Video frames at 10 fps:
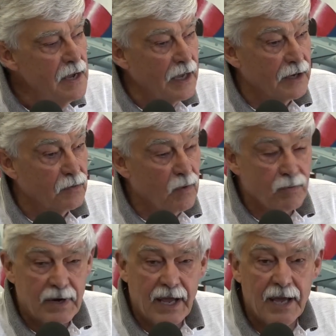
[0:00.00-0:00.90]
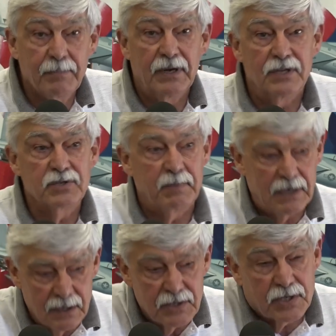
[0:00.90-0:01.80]
And what would happen is,
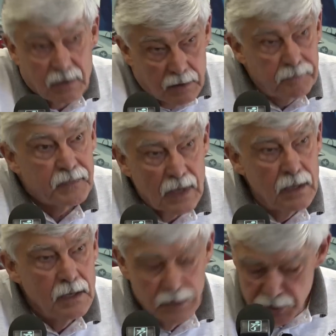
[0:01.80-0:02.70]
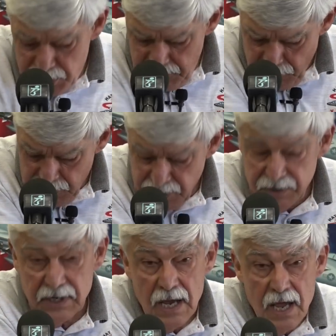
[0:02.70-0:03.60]
because of the
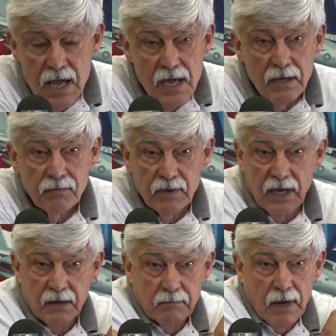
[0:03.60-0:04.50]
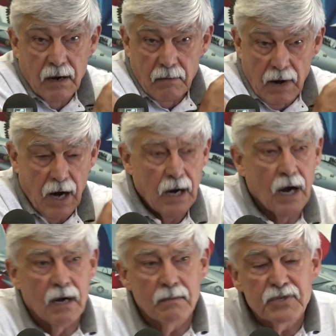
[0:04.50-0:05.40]
G-forces, we had our
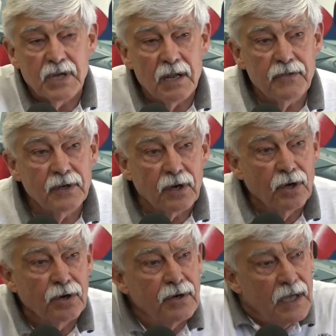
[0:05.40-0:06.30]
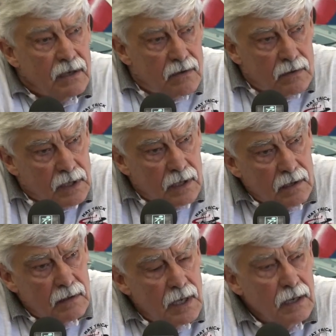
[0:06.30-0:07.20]
arms, anything that hung down
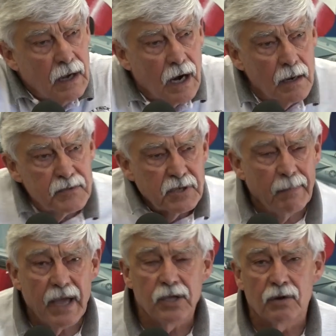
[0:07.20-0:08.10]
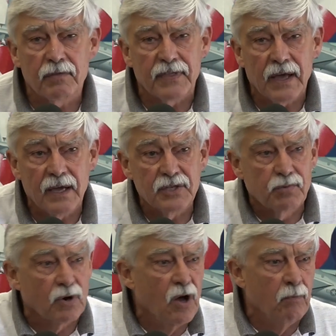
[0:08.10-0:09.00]
here, arms, the back of your thighs,
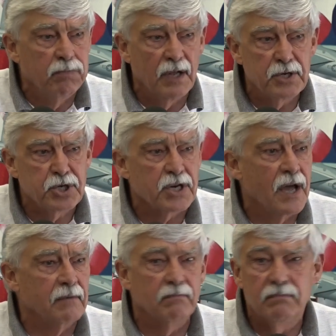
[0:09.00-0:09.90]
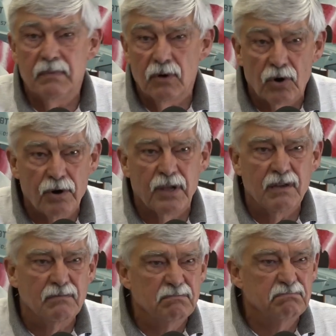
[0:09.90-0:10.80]
were all bloodshot,
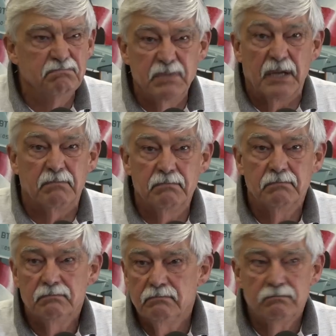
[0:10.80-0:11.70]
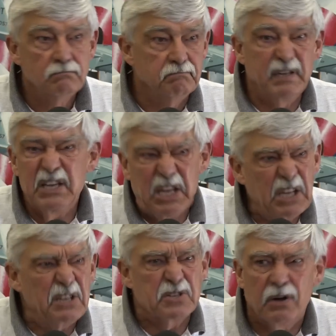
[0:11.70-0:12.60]
hurting like big
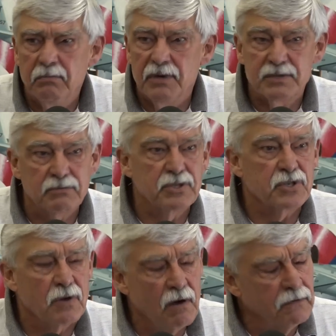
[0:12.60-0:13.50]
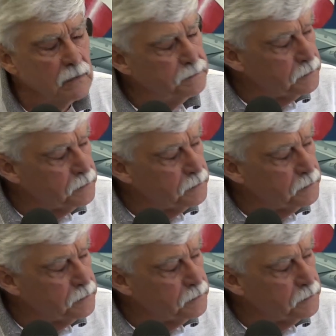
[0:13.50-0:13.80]
hickeys almost. It was just awful.